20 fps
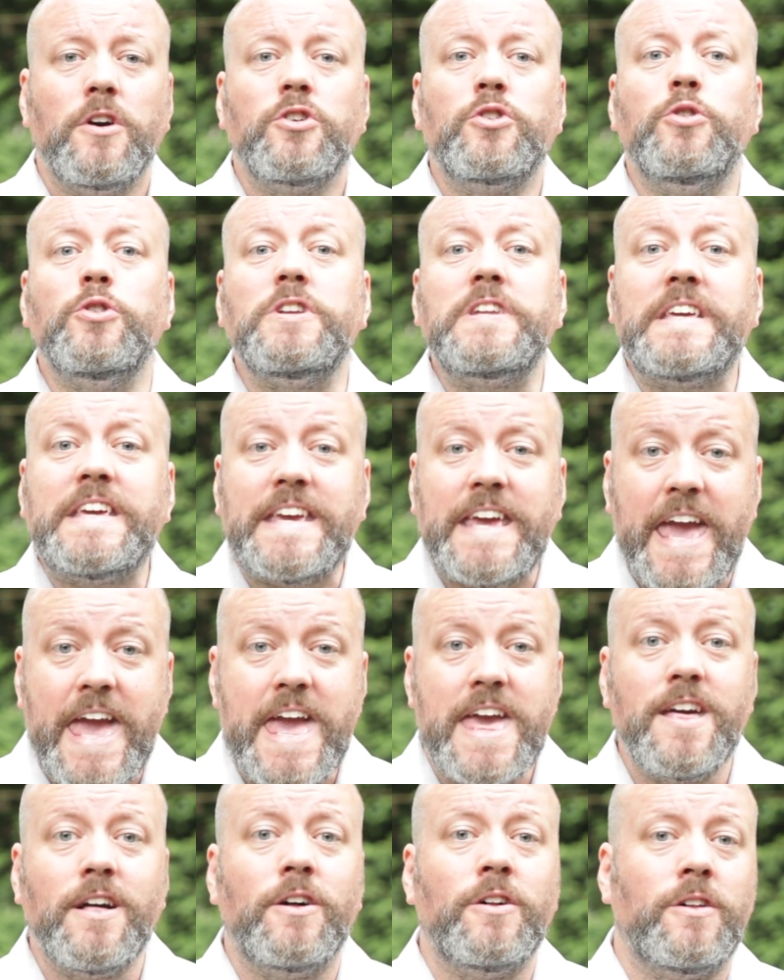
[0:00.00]
could
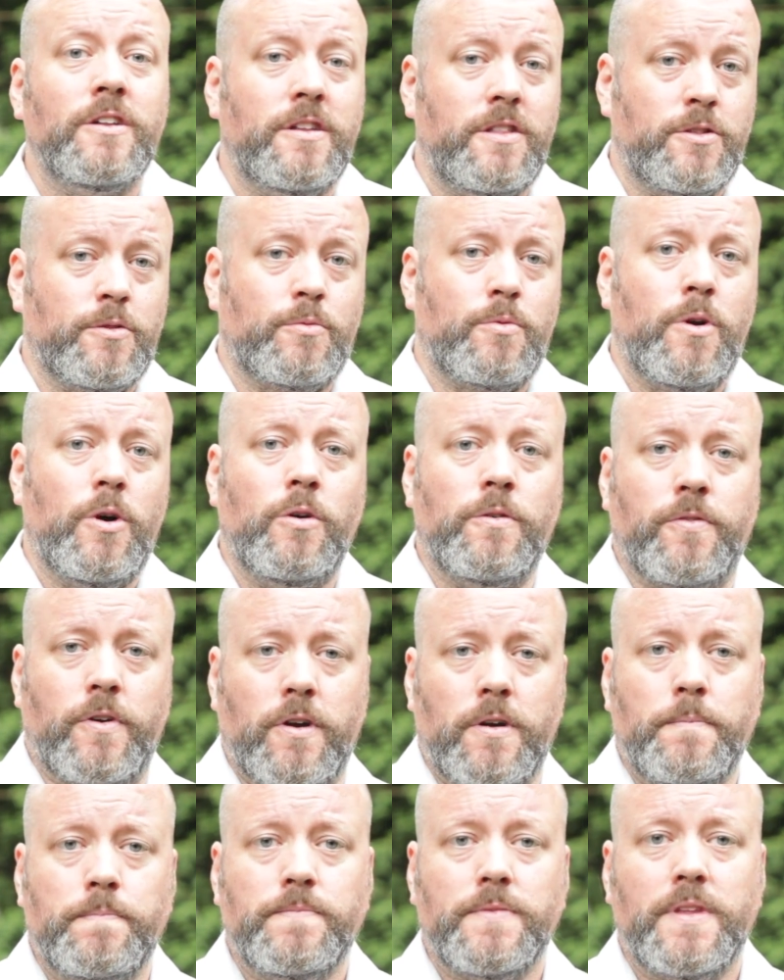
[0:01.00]
kill the
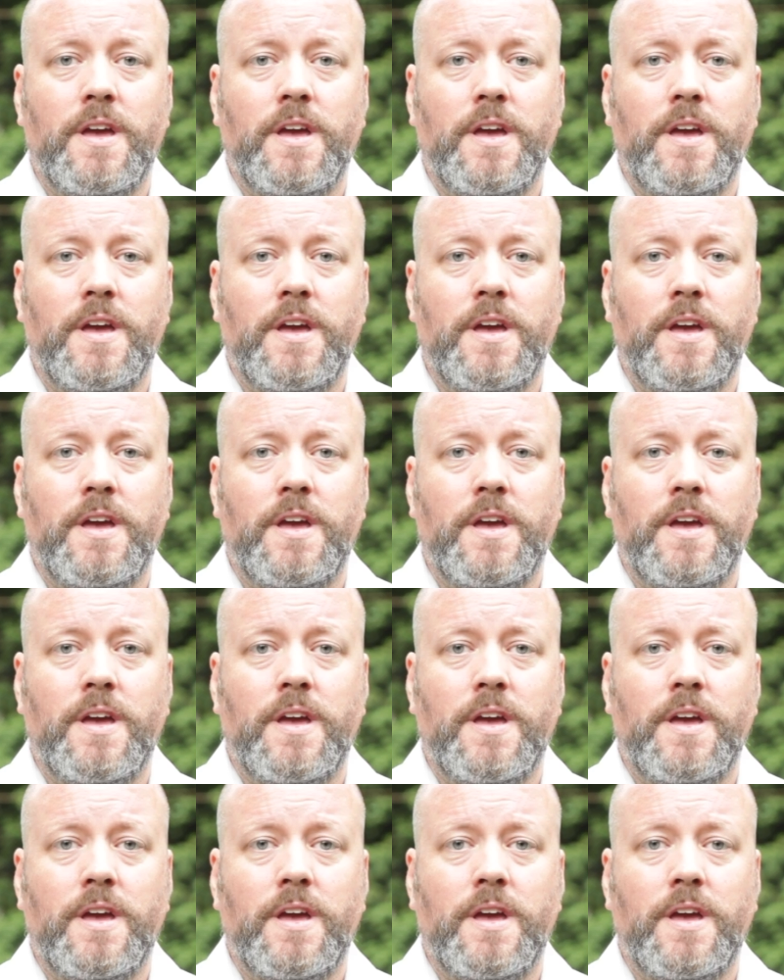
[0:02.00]
rover